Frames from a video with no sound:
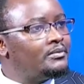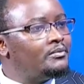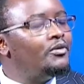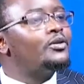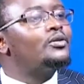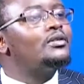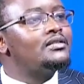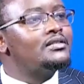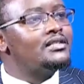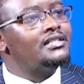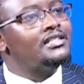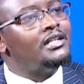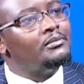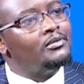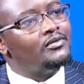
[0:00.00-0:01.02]
moral
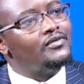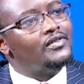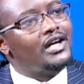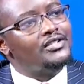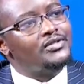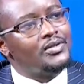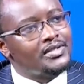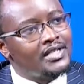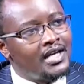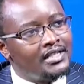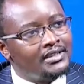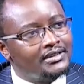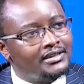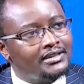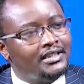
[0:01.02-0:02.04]
setup of that
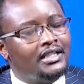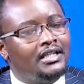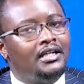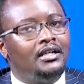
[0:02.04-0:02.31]
society.